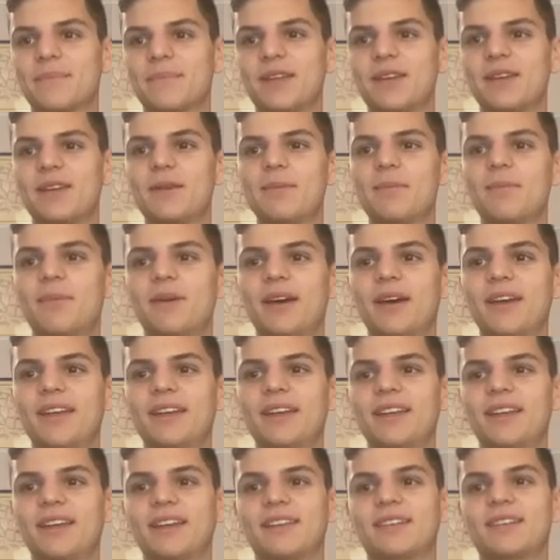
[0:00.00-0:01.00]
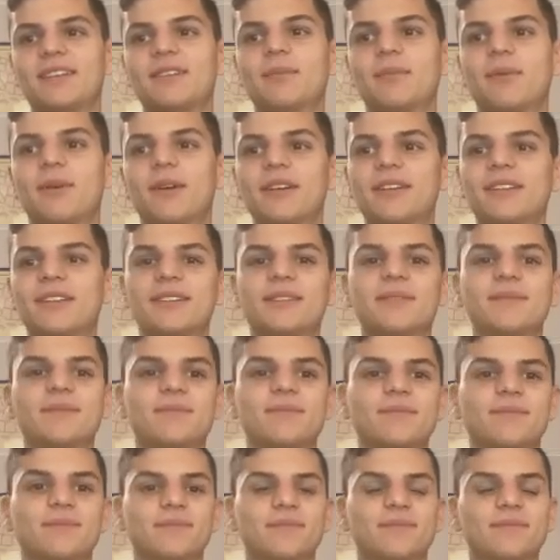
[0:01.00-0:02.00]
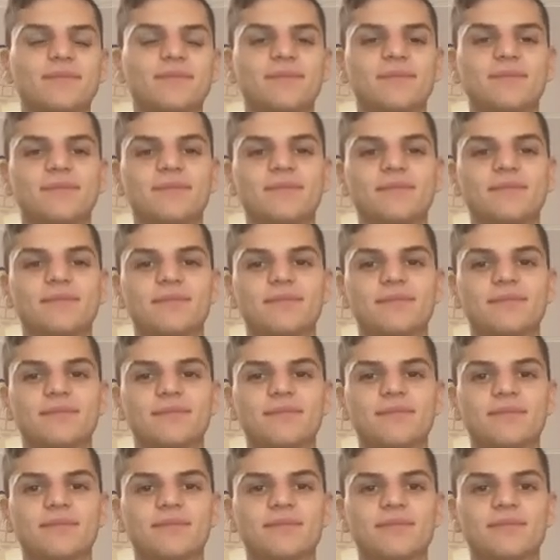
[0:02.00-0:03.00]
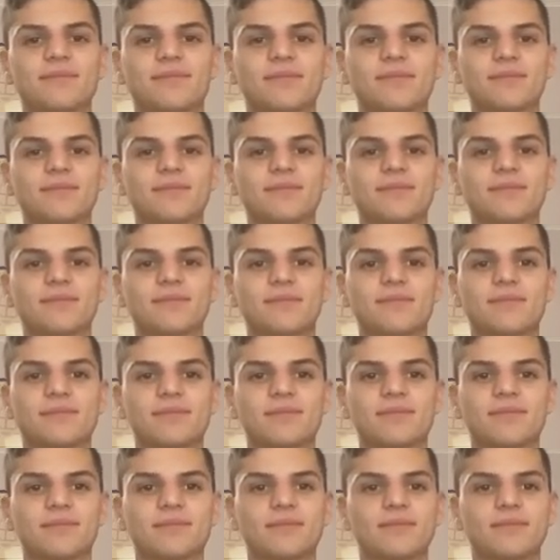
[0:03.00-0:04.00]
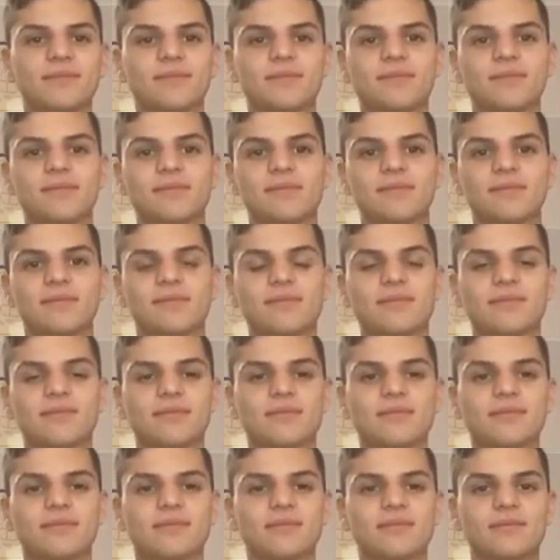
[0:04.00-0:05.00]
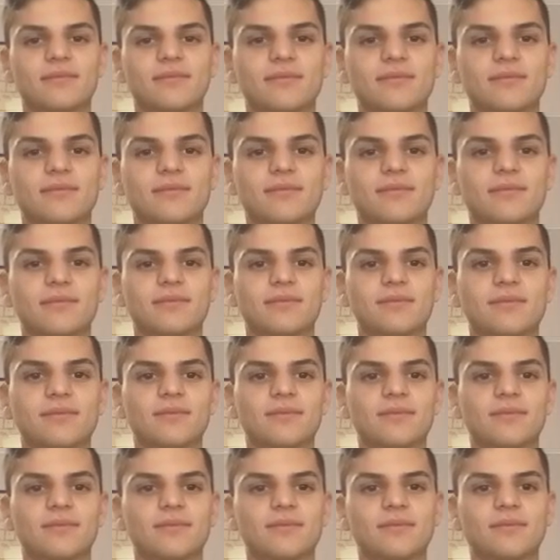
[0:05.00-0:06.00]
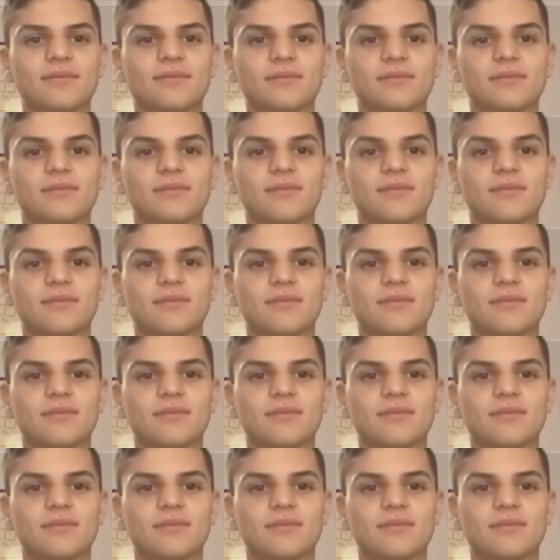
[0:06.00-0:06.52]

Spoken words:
(silent)